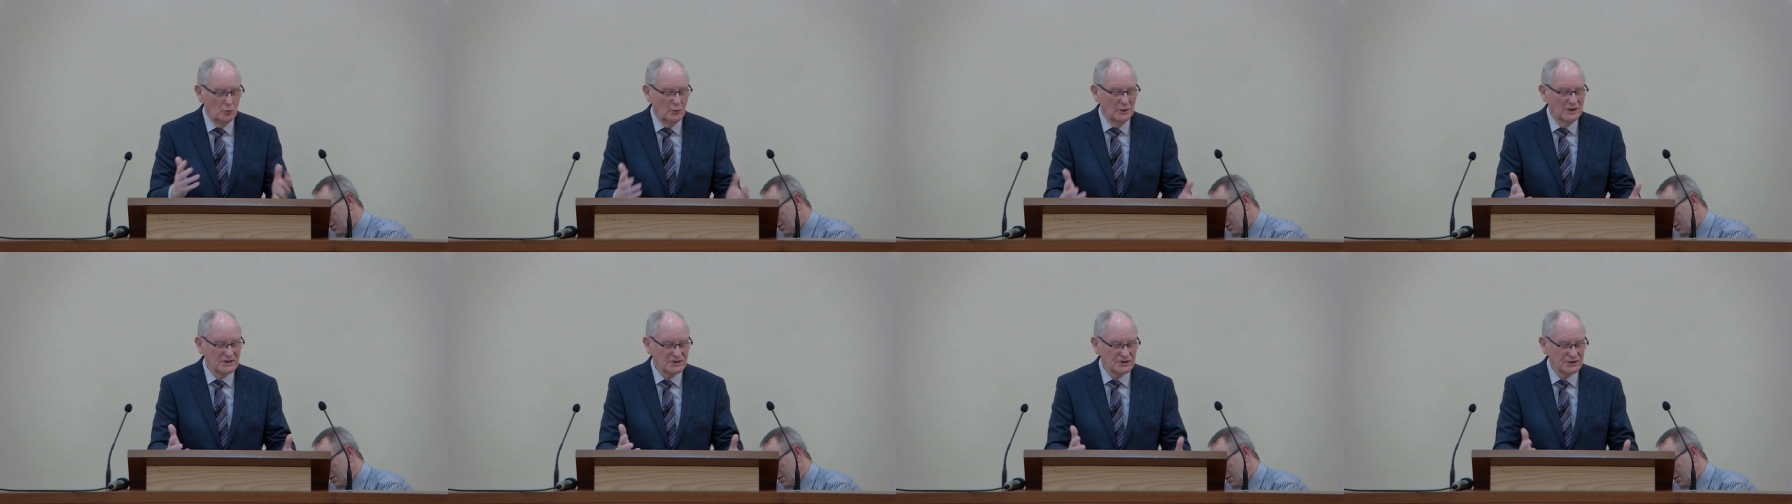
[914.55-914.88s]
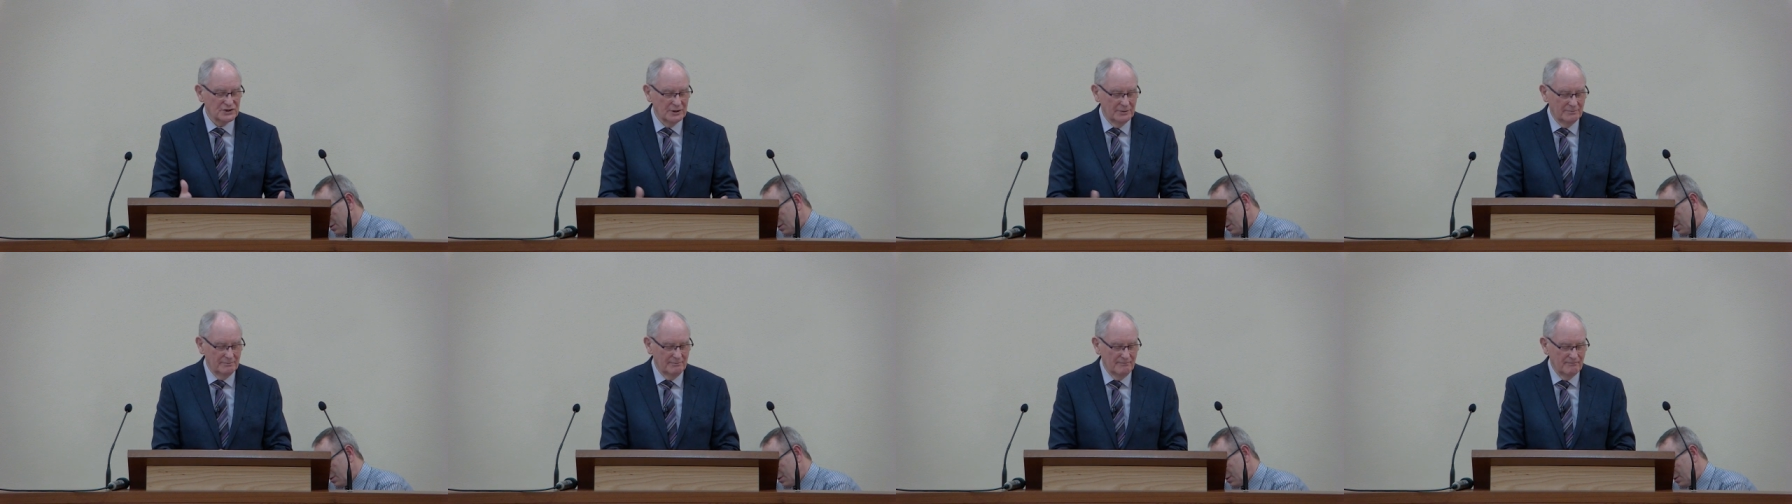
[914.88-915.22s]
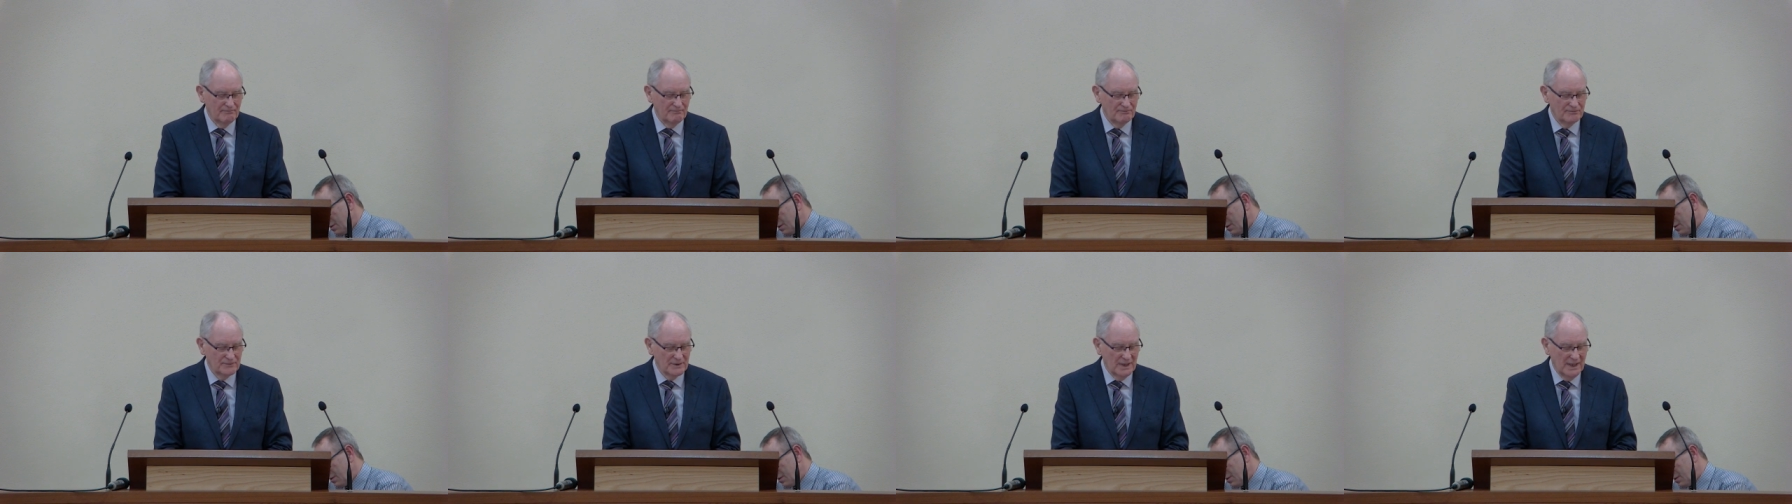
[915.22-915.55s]
wisdom
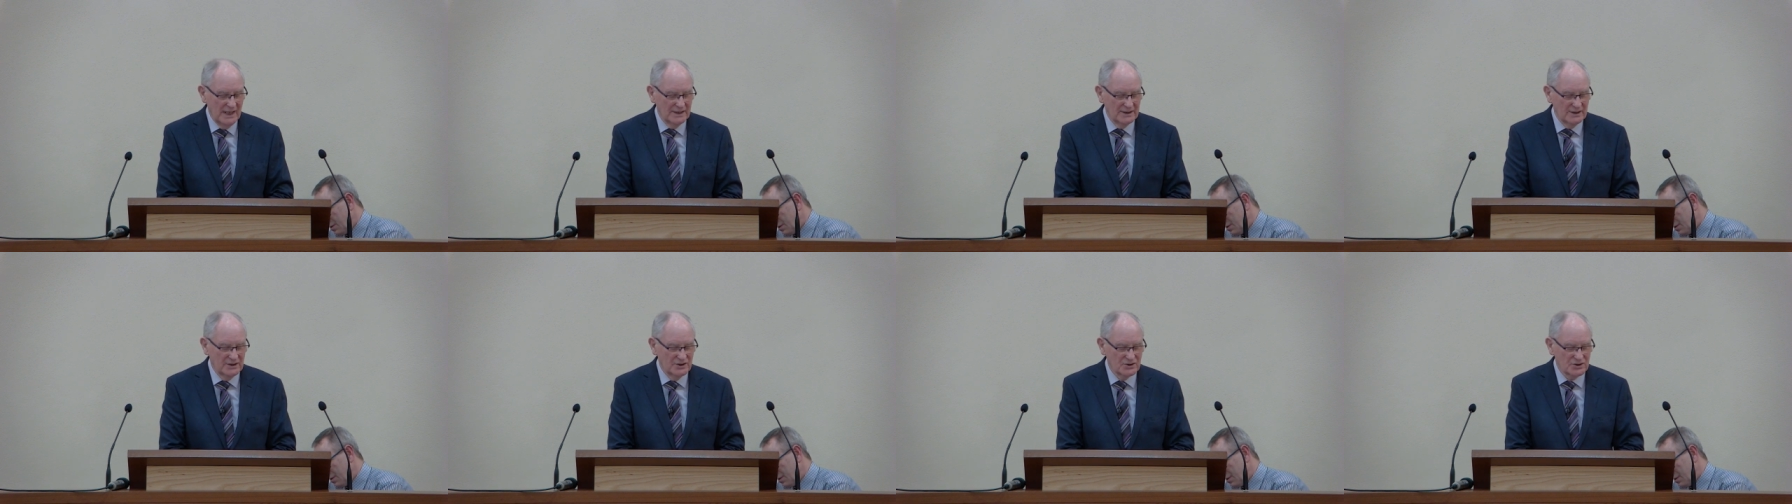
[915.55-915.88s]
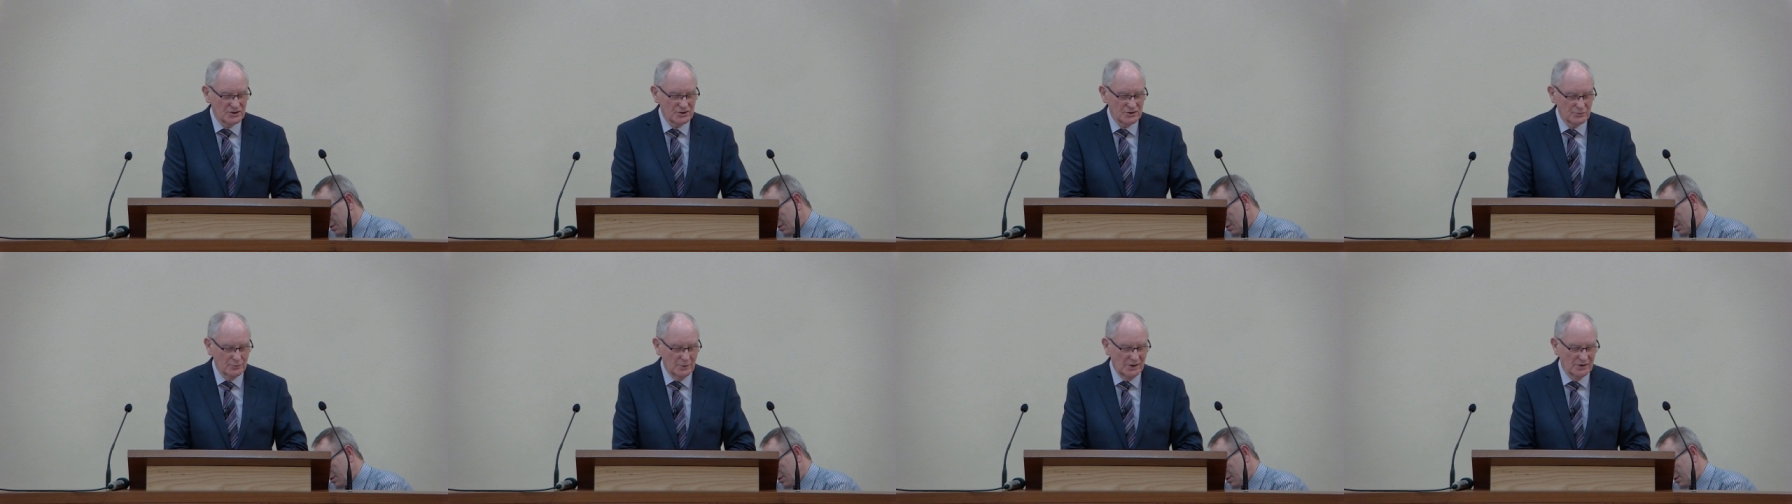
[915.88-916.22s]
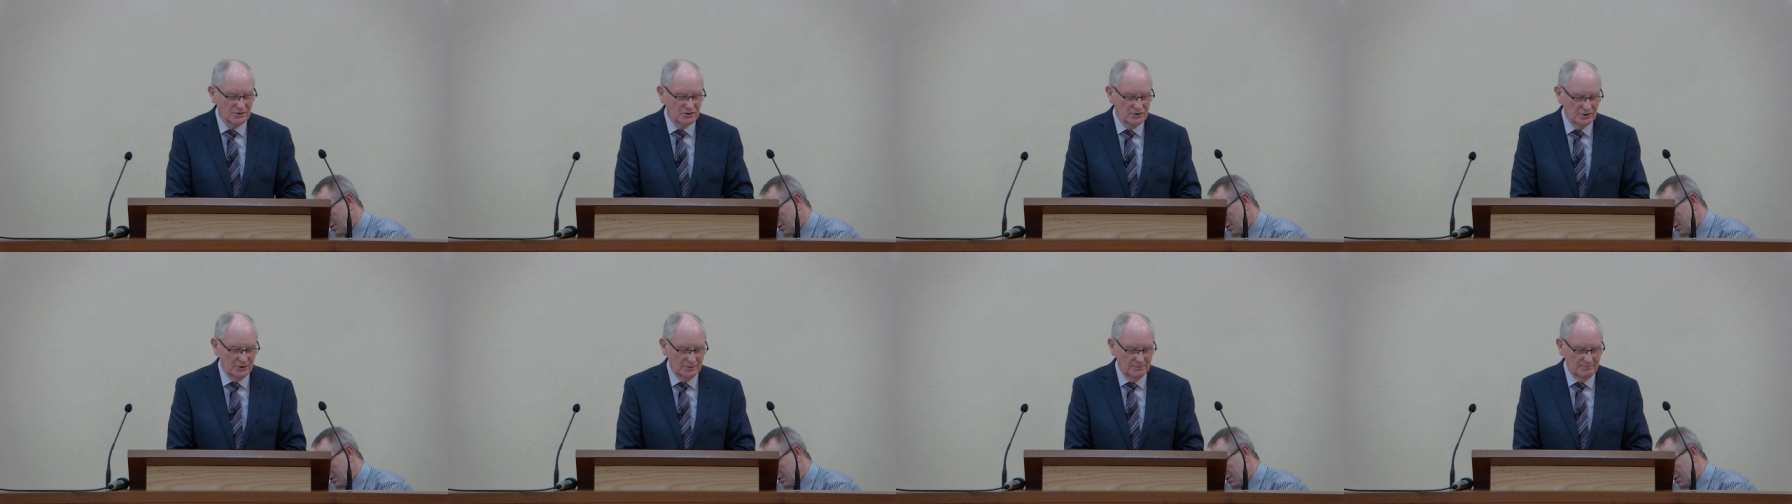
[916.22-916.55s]
and
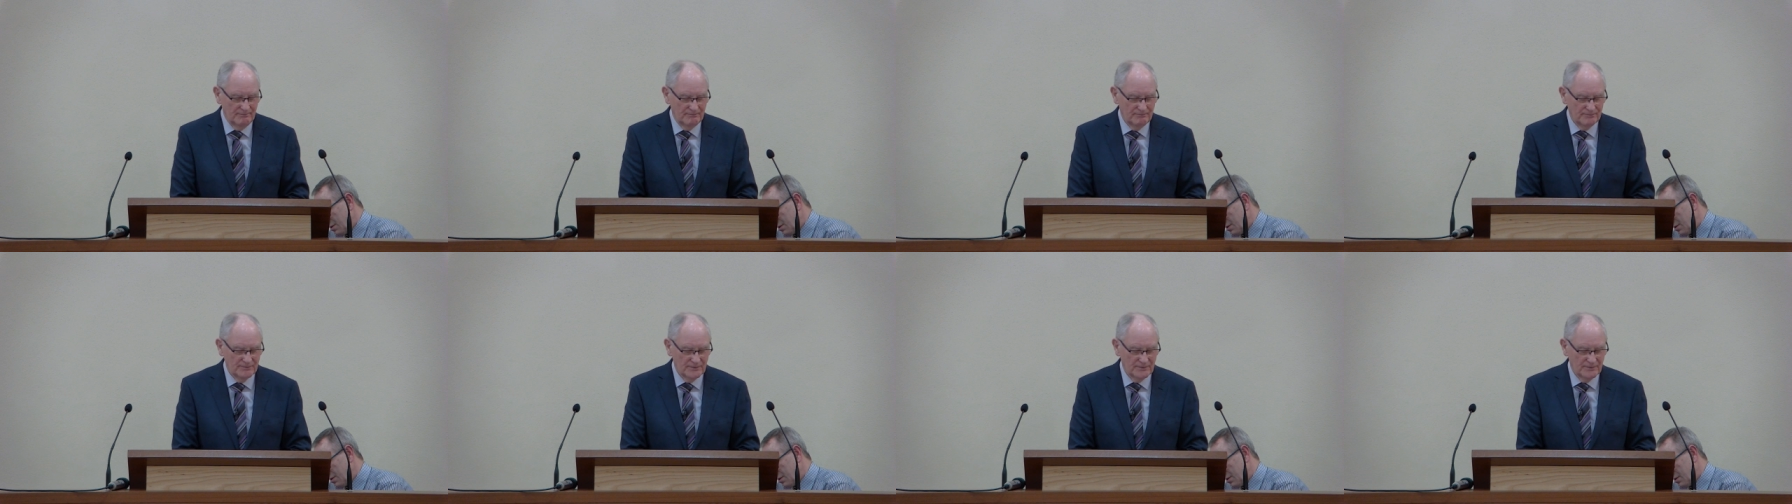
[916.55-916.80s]
instruction,